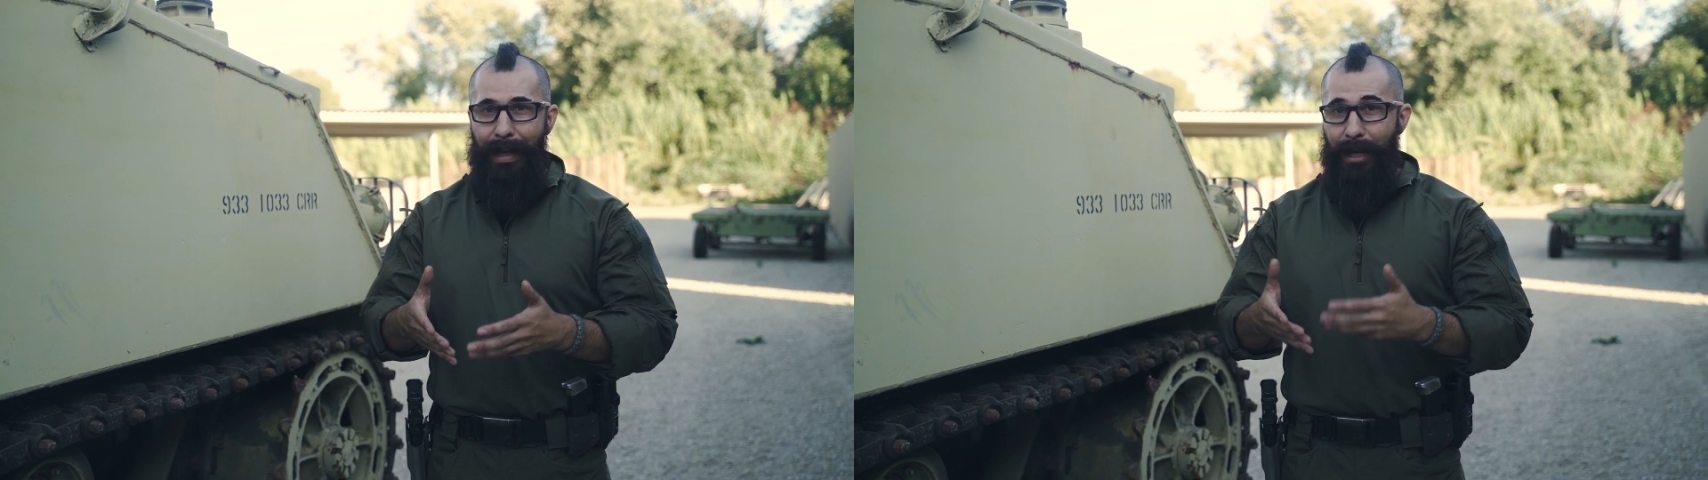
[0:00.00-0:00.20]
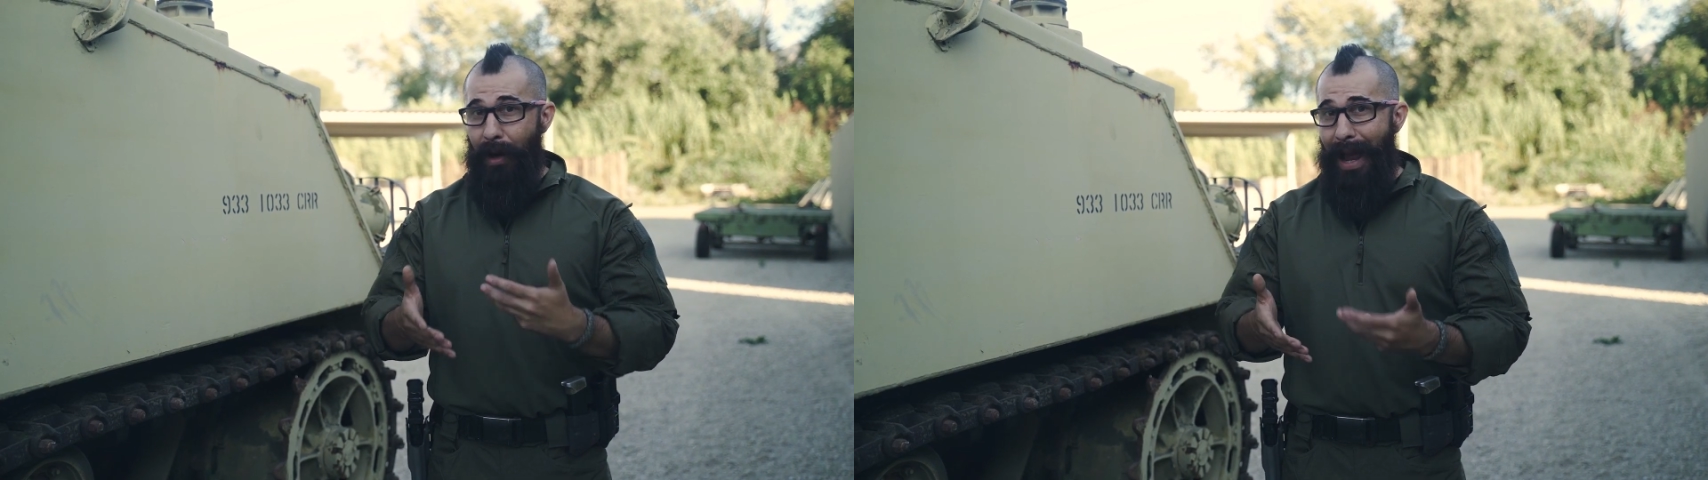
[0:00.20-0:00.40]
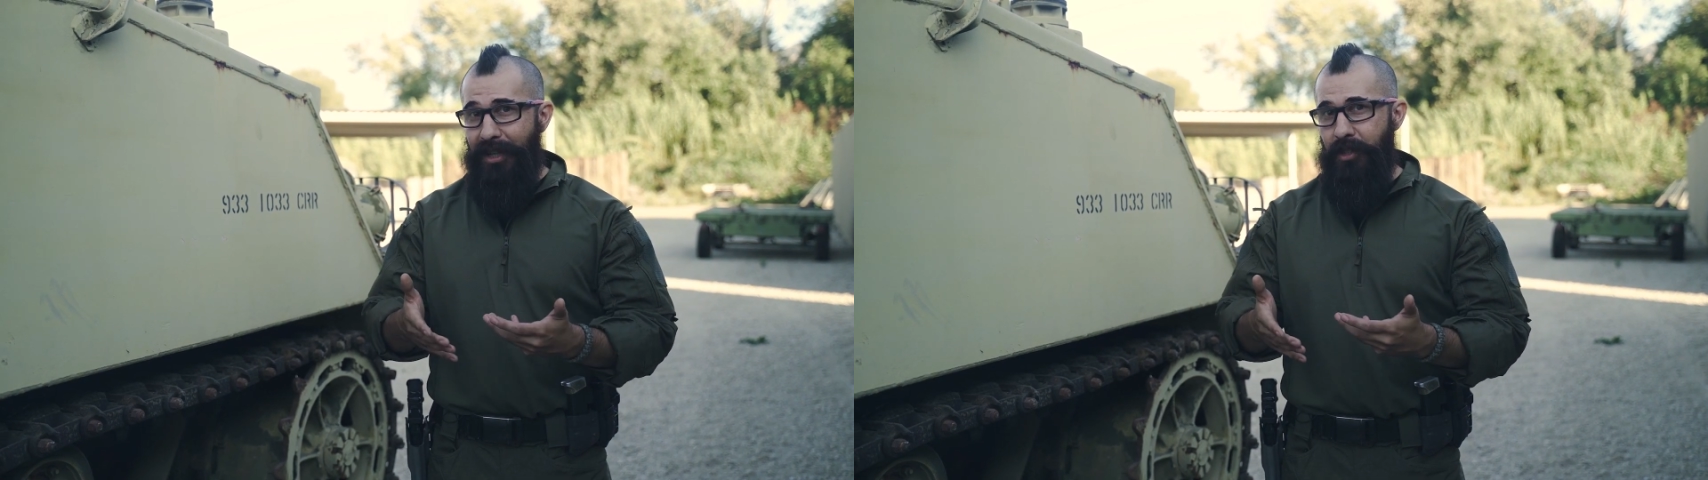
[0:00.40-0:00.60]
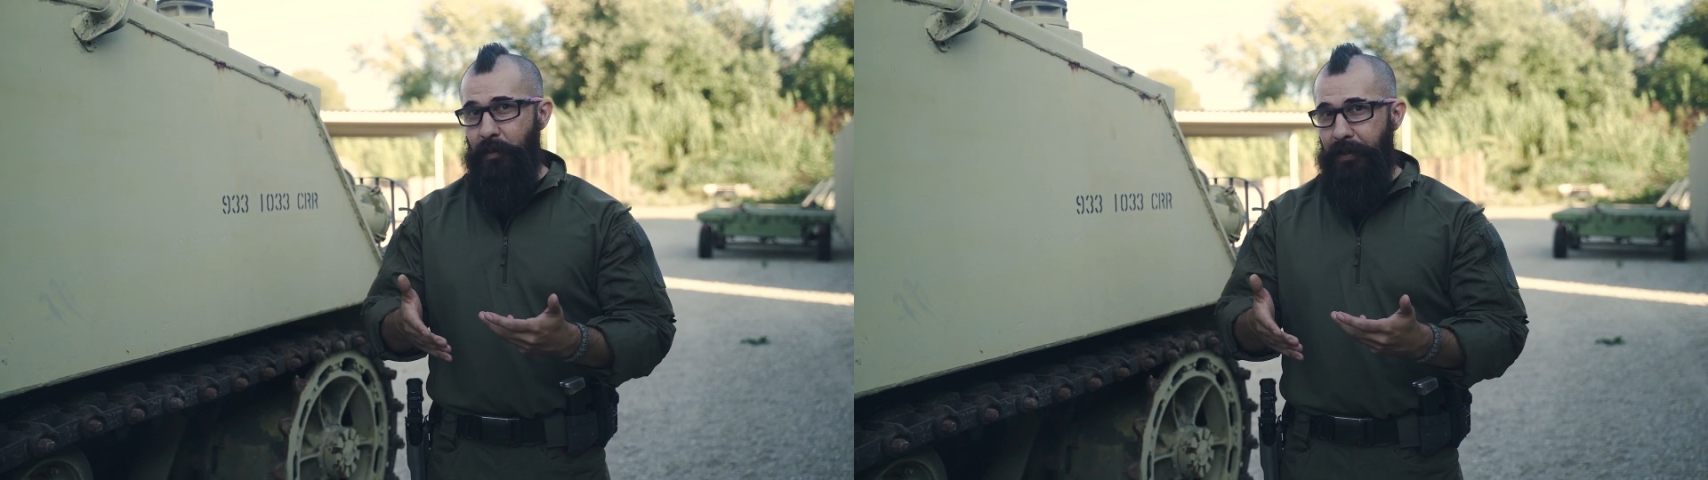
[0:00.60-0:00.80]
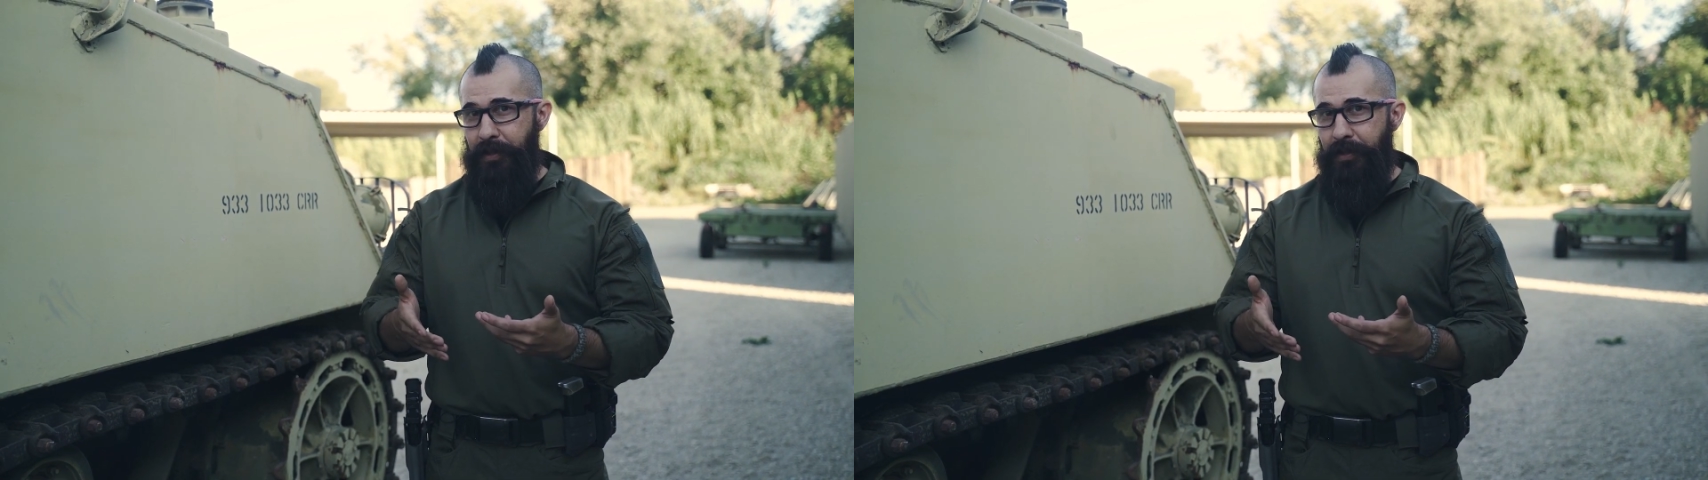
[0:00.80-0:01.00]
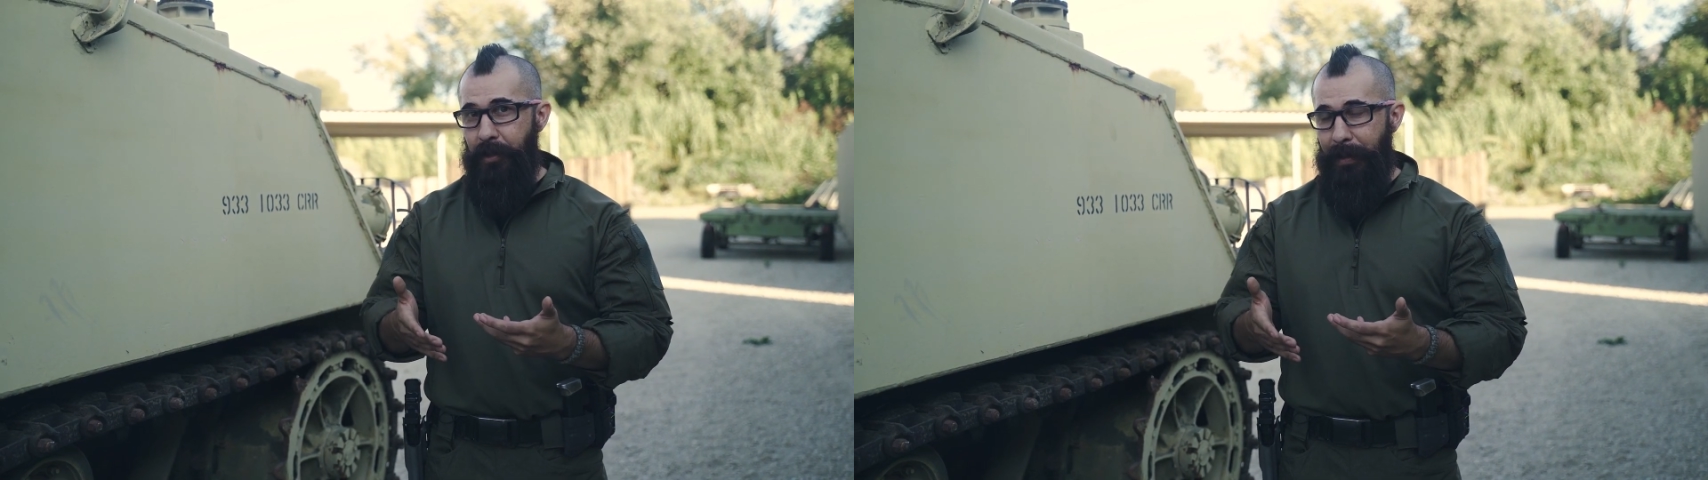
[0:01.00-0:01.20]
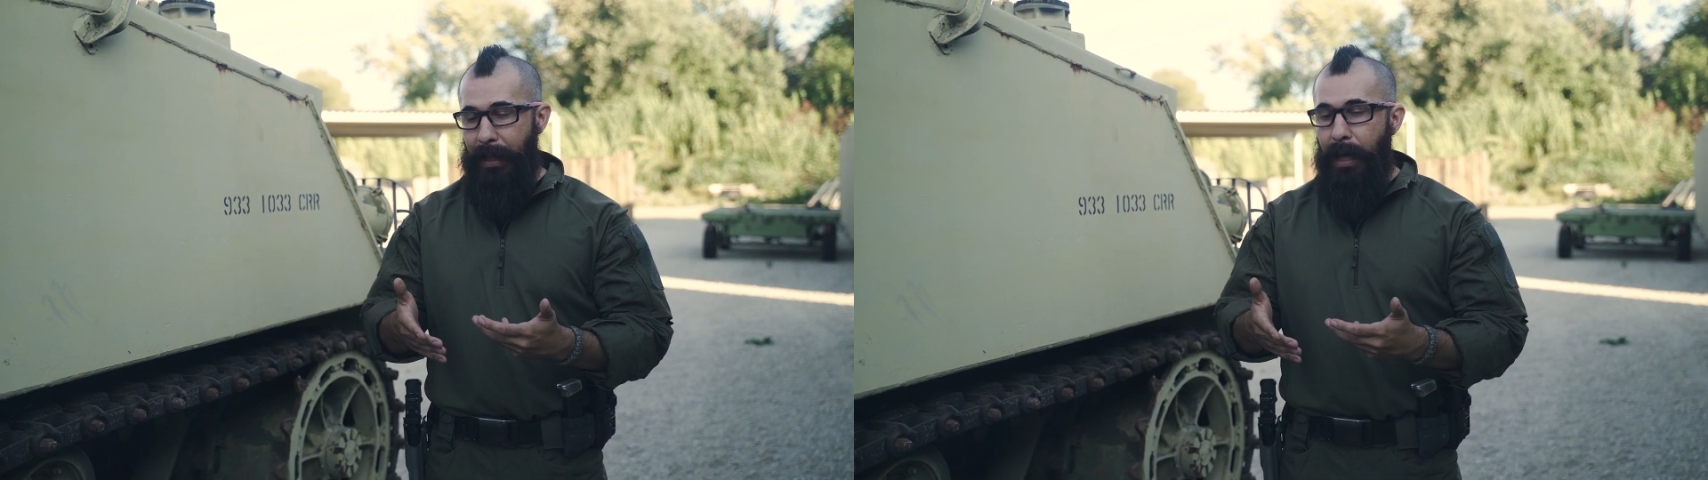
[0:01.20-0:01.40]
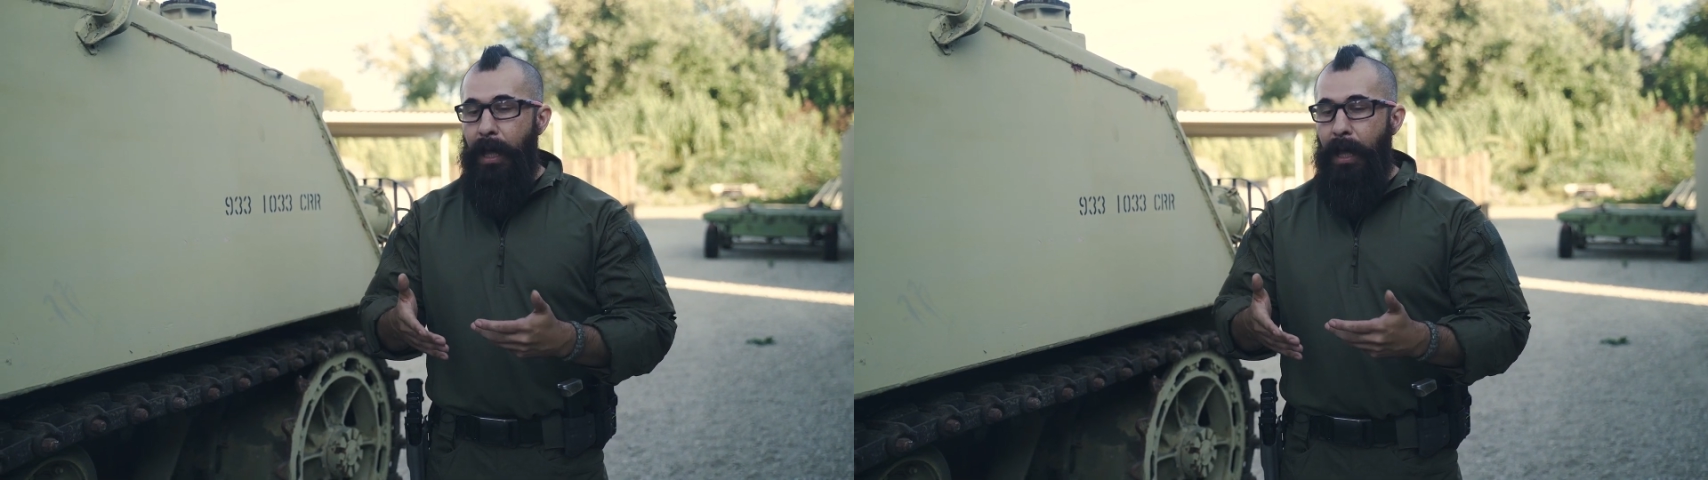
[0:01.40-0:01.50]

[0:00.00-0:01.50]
interactions with the student.